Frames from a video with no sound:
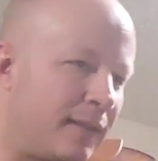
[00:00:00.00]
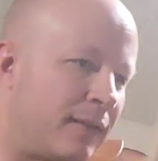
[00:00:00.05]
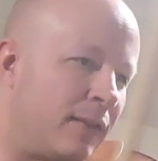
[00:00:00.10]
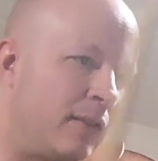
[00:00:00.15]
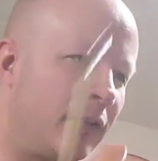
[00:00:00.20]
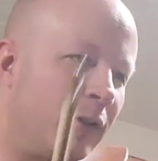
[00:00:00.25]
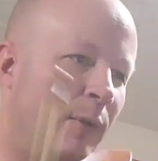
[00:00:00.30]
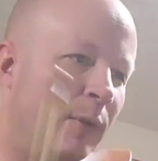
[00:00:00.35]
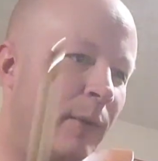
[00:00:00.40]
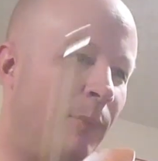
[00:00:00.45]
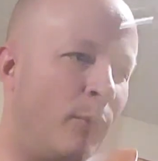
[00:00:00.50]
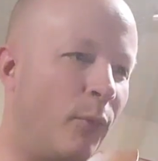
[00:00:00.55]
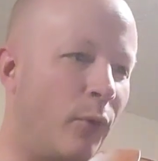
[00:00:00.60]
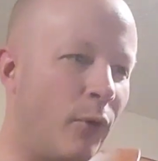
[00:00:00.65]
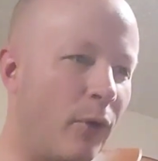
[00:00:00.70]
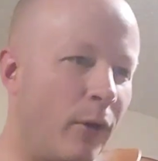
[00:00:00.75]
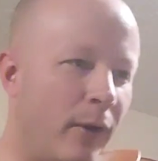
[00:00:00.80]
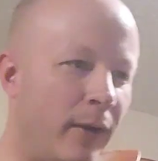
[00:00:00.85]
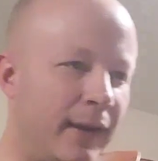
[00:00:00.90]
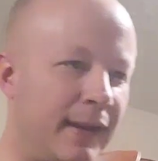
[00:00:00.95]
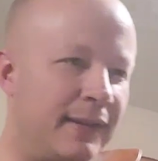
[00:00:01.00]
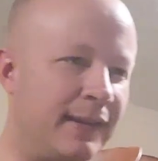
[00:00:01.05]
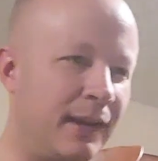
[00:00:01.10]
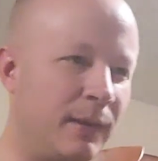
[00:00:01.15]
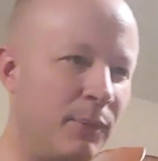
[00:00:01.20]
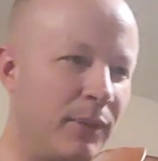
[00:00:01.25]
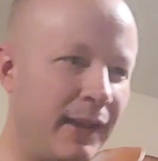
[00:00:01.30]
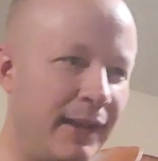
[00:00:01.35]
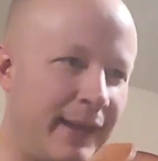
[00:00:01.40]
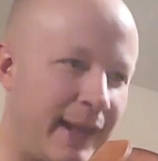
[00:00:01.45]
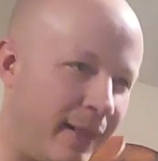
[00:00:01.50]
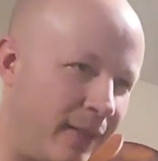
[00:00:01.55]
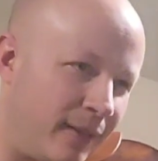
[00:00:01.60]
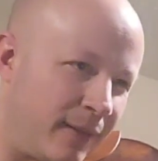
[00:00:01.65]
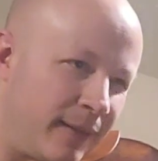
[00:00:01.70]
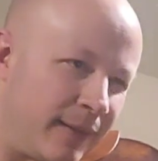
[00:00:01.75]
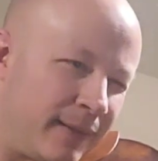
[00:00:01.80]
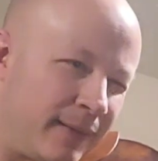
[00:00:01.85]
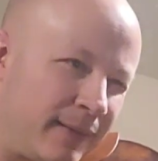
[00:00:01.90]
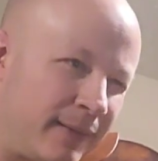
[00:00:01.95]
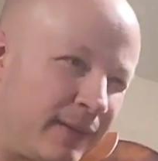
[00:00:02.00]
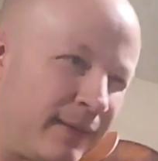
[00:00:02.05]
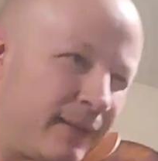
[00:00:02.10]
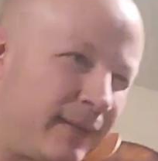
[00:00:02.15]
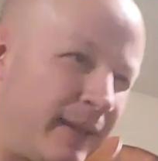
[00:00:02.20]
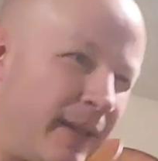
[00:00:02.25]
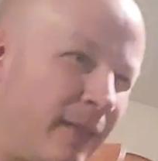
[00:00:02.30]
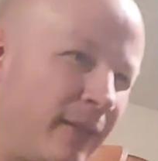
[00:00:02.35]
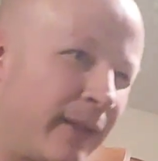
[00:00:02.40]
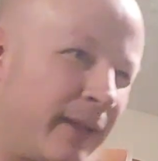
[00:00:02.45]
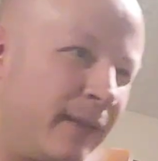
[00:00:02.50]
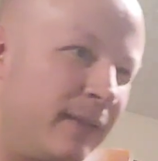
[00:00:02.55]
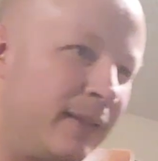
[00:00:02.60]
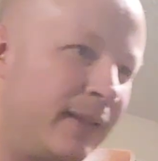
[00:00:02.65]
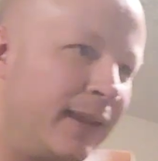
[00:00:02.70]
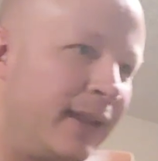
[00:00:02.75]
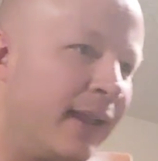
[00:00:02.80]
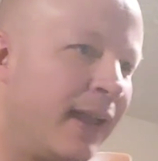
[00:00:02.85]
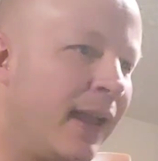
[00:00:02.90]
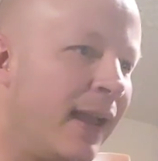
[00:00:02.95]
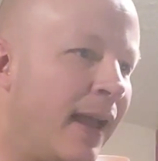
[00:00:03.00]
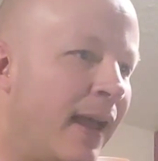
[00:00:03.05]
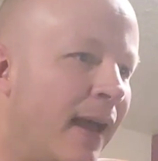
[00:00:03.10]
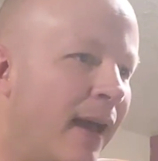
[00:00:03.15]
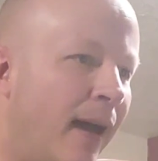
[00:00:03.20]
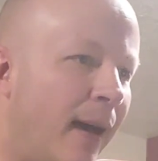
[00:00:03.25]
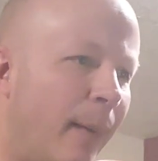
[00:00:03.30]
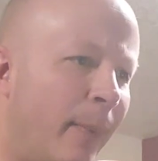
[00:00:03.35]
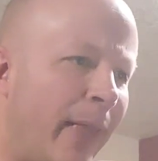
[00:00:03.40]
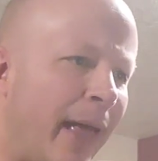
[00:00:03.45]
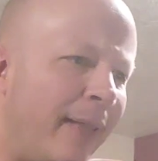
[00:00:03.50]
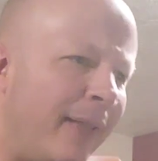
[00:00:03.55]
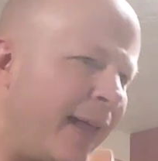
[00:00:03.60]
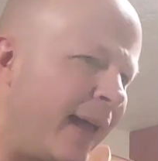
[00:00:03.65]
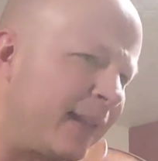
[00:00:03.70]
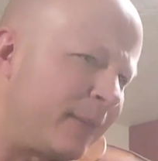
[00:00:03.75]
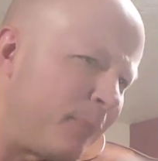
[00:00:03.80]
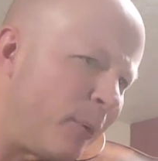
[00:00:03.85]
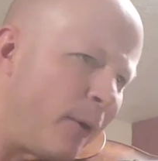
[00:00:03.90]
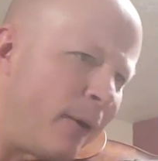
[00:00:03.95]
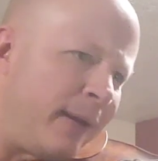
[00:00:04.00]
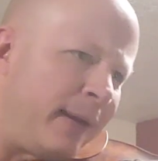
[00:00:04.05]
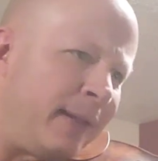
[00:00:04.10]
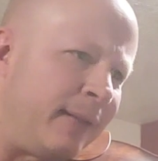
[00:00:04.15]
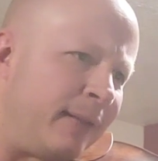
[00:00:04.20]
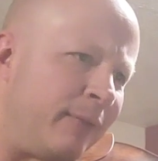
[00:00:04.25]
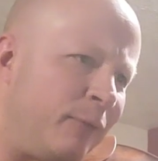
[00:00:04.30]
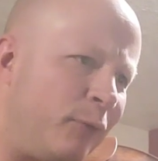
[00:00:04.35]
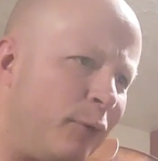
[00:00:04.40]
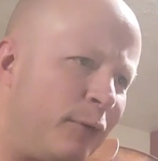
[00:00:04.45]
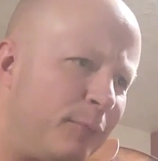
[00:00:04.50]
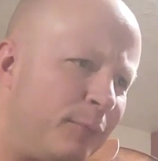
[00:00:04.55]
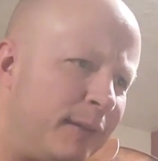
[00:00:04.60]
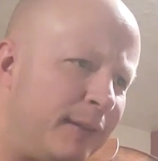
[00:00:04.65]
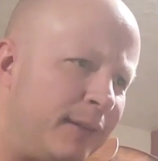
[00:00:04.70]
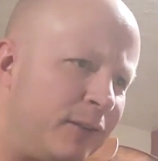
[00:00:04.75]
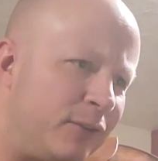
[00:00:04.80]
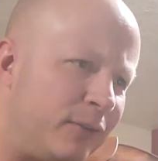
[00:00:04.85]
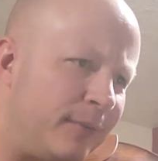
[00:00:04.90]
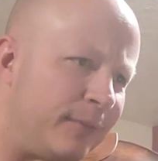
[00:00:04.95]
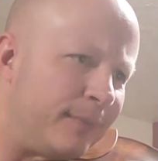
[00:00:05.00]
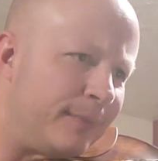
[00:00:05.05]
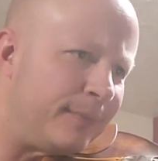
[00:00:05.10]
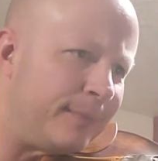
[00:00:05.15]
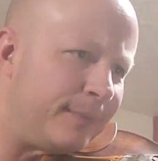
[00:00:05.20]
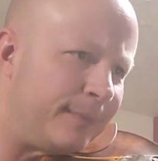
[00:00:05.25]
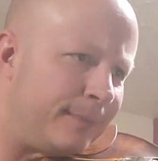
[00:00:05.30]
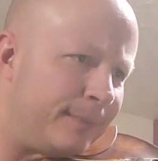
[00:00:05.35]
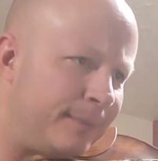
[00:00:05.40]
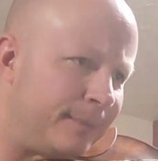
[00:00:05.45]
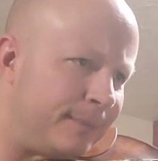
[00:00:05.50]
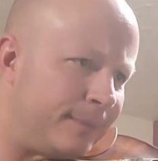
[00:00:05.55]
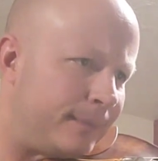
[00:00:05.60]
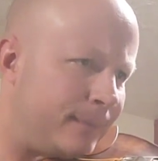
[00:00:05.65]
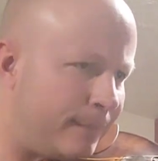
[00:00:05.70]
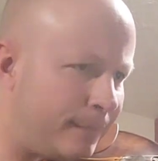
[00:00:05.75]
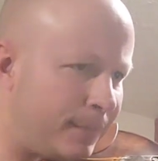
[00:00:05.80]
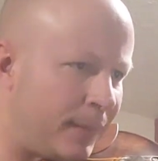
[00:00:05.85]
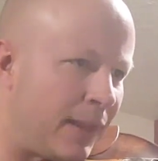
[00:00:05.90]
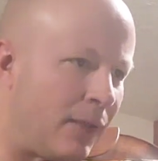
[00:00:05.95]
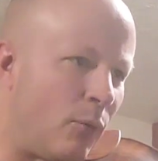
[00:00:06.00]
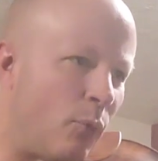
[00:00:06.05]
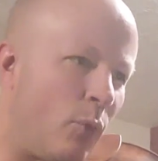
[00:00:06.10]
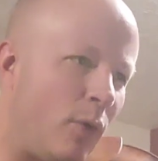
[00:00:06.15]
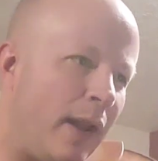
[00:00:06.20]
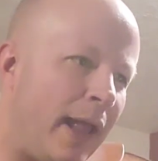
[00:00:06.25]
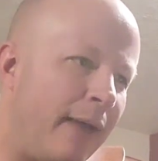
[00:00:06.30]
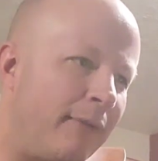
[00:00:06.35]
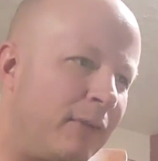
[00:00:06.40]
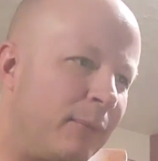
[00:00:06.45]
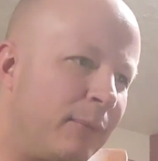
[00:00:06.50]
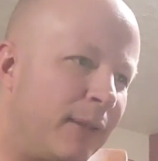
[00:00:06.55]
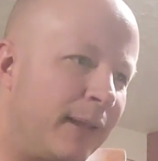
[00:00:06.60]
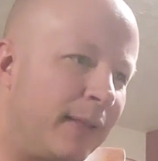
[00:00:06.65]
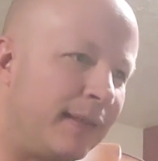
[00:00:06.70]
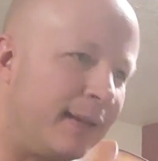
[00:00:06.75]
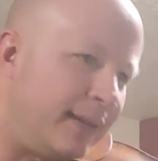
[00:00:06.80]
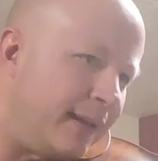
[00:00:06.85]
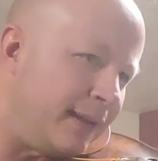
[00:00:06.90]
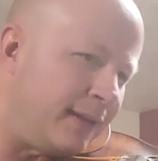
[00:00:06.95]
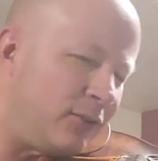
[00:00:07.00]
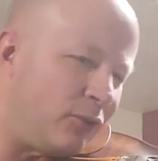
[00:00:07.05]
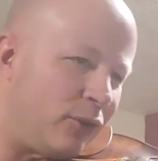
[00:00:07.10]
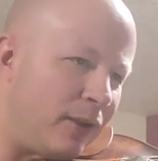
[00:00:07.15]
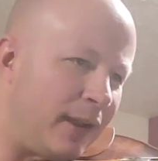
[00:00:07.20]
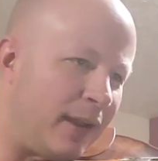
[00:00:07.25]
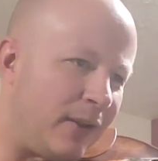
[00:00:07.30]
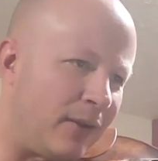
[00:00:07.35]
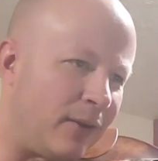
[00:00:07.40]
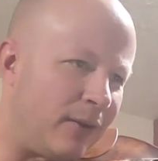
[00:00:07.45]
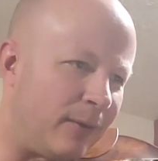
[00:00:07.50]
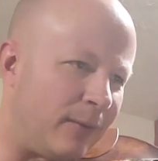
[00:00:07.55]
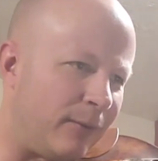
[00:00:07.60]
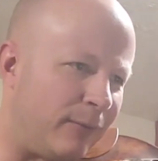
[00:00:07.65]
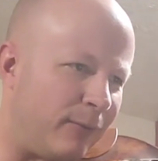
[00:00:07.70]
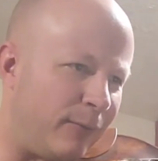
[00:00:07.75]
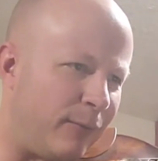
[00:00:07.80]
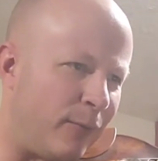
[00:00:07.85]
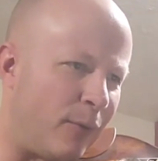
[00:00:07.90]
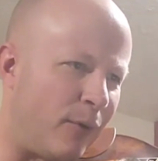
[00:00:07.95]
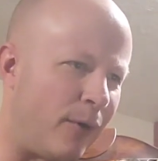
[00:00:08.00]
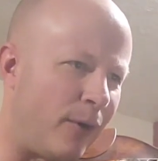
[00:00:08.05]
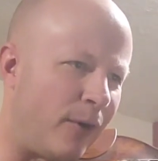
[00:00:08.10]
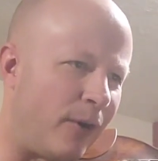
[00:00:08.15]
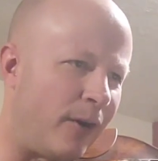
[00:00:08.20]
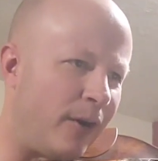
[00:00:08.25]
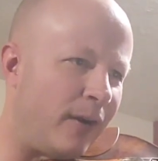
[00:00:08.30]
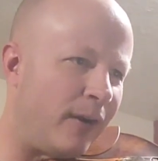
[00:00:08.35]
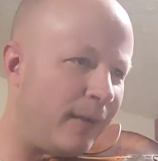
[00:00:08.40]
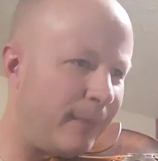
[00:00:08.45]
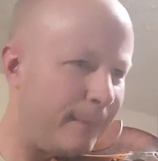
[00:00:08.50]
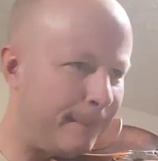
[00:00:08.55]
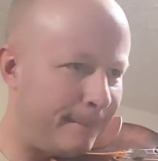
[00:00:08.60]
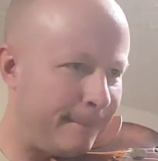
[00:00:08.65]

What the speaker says: It's a little bit more easy to play delicately. That last part in first position would have to play the D string or 4,